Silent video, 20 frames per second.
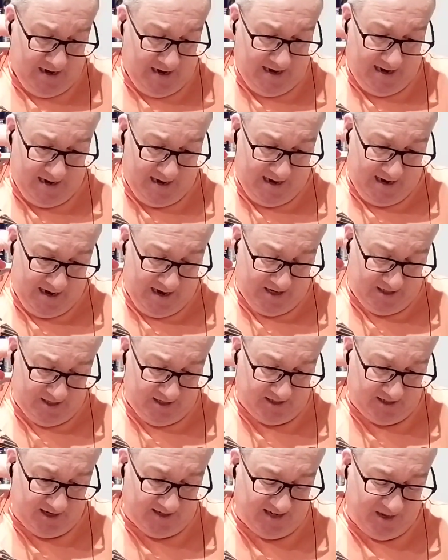
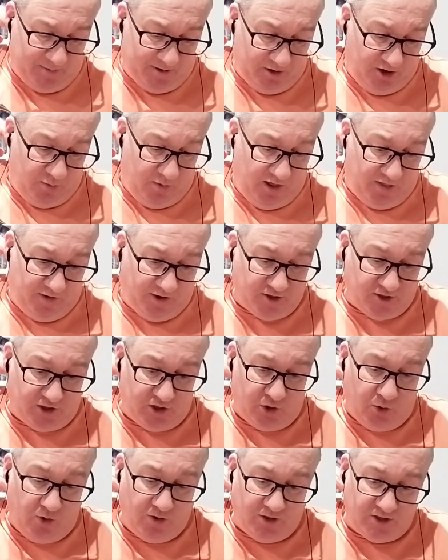It's kind of typical of the way things are
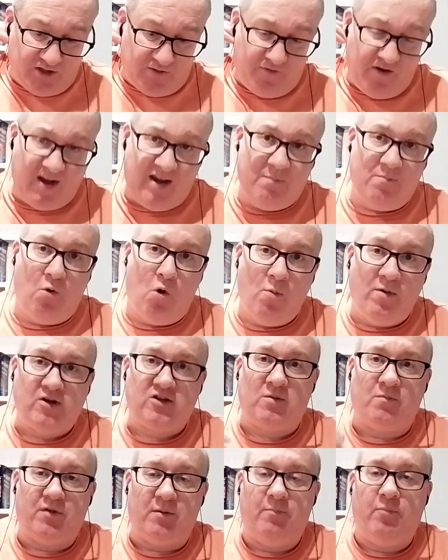going. Just the very moment
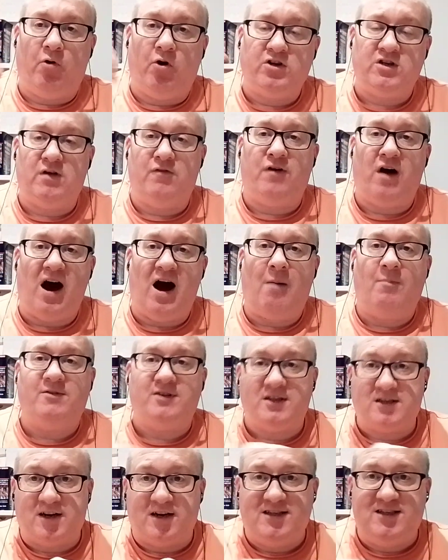something positive
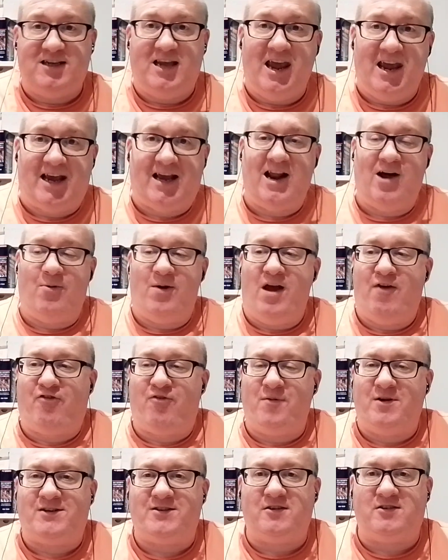happens, it's kind of taken away
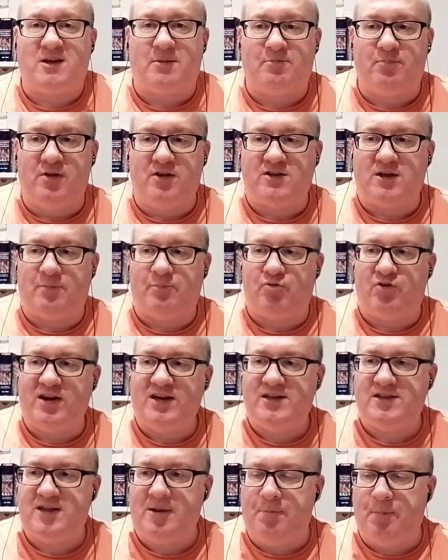from us, and there's a
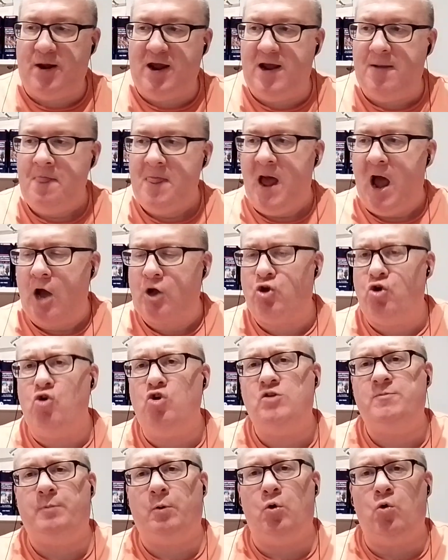price to pay. A
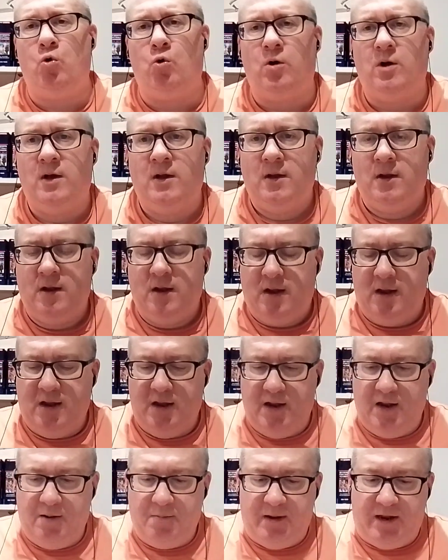huge blow.
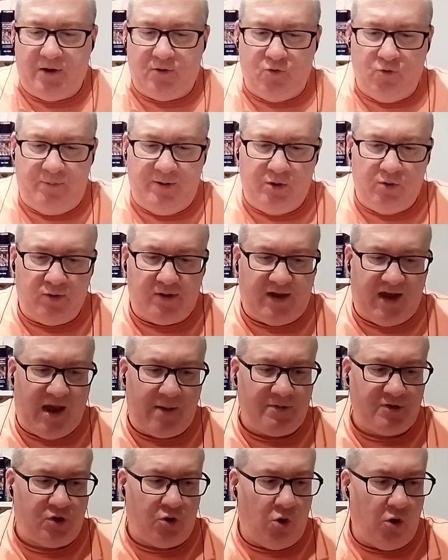Michael Beale
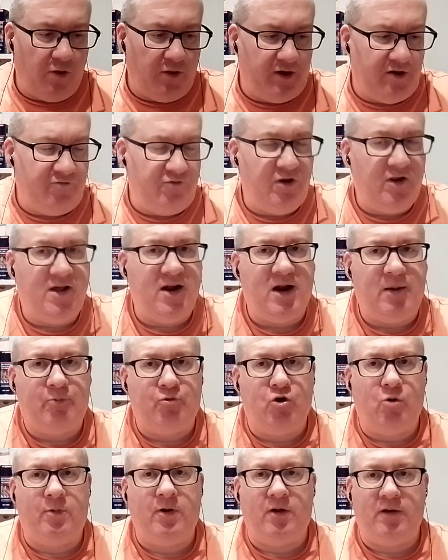kept calling it really
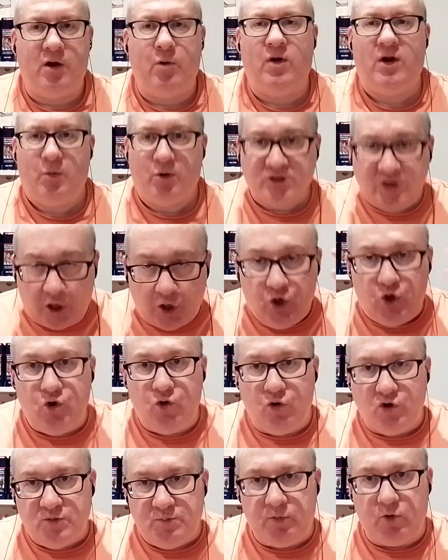inappropriately when it was a
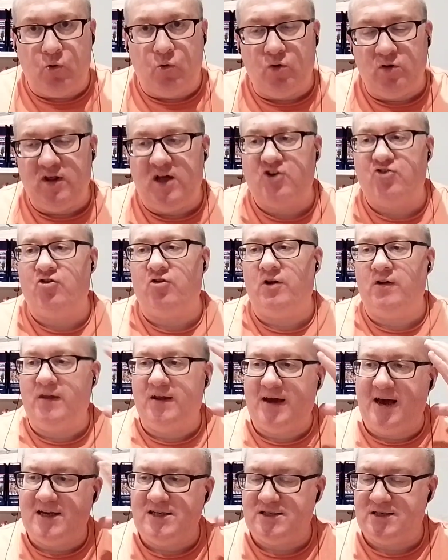huge blow. Literally,
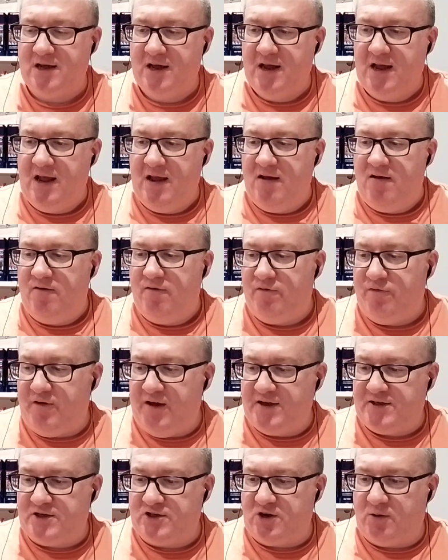the guy's
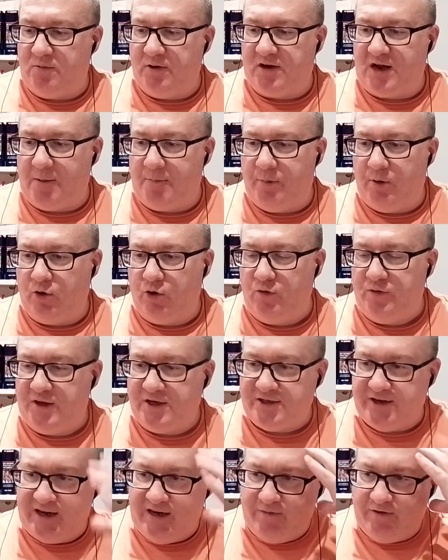face is up like a balloon.
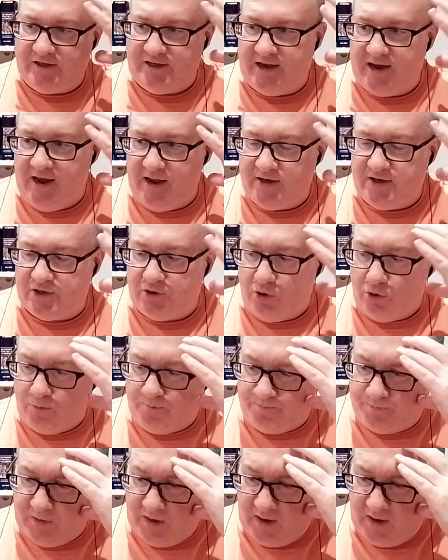The side of his head's all
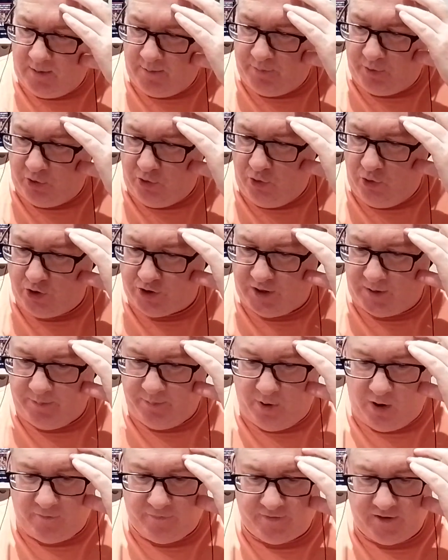bruised
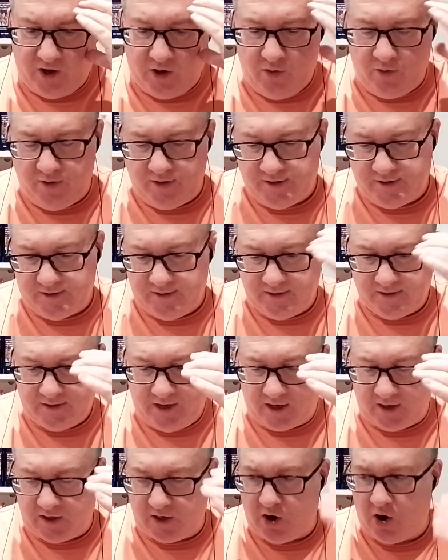and puffed out. He's
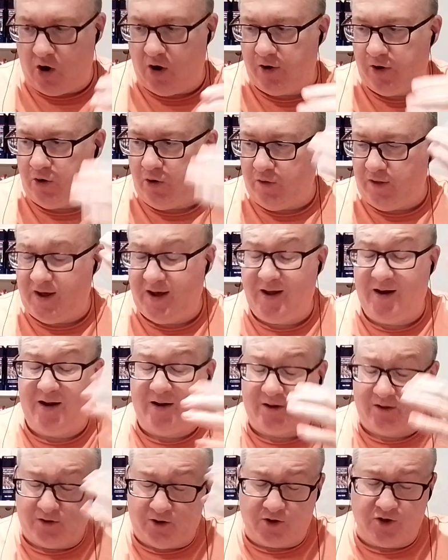got a cut and all that, and
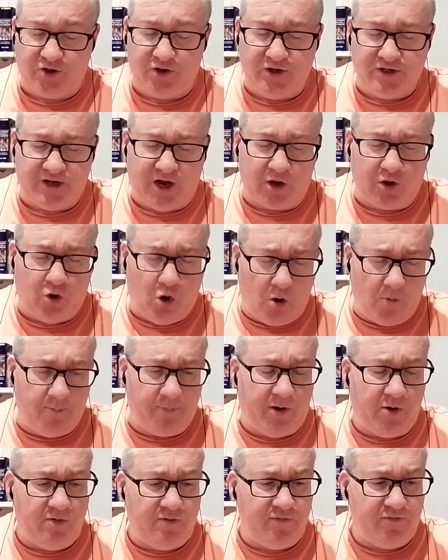it turns out he's got a
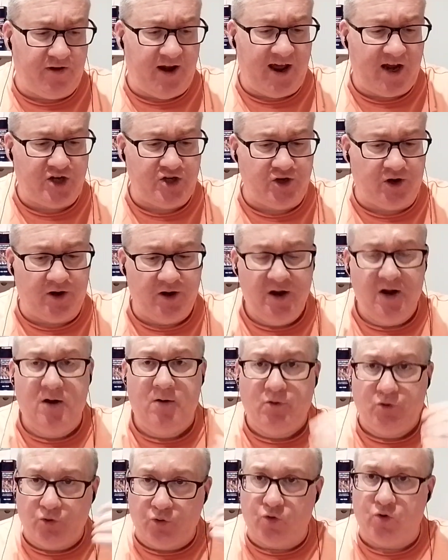compound fracture.
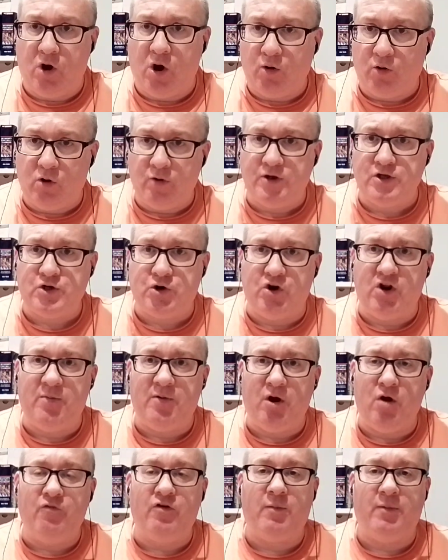Don't know how long he's going to
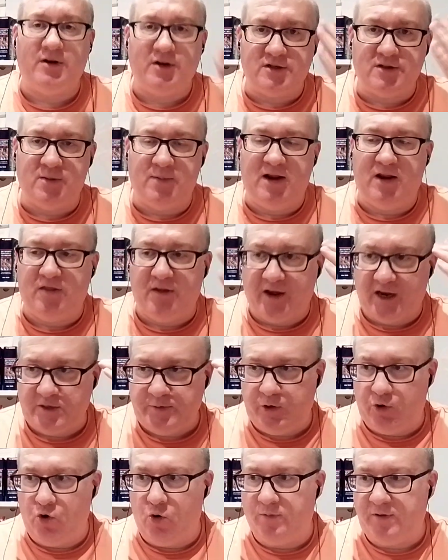be out for, but just the main thing
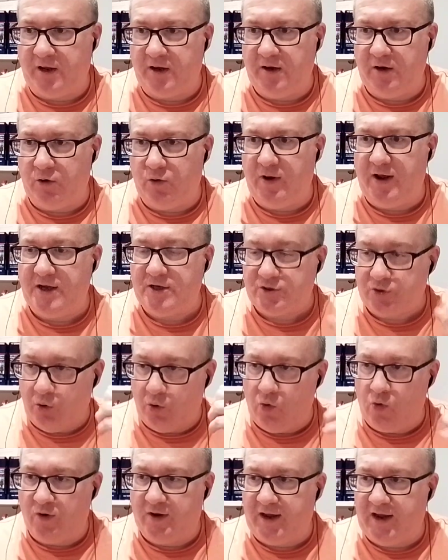is we hope Danilo is
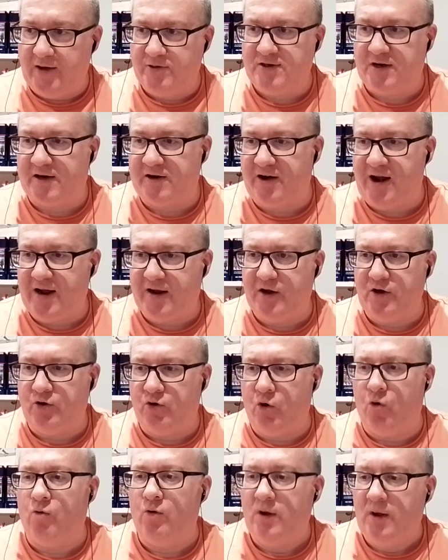okay. It's a cracking
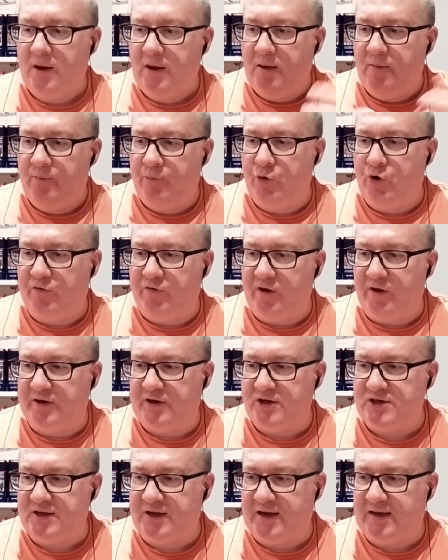goal. Poor fella
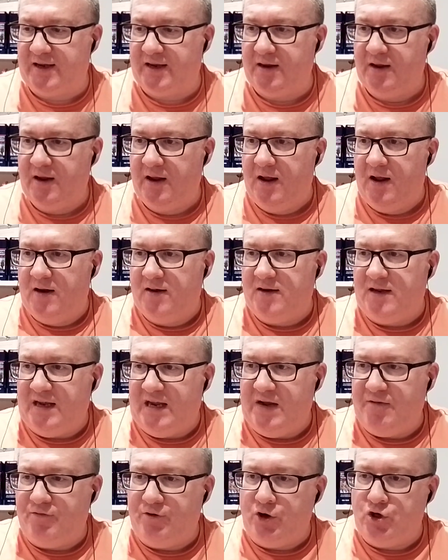doesn't get to
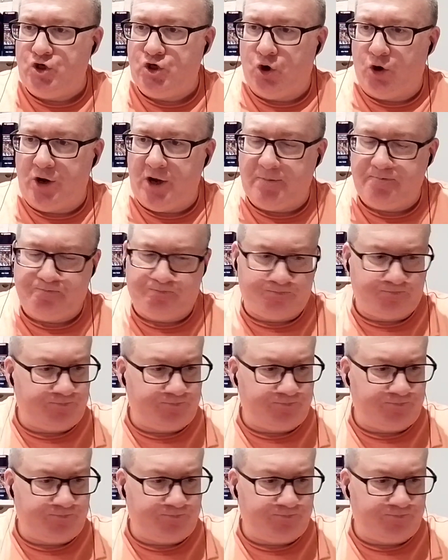even enjoy it.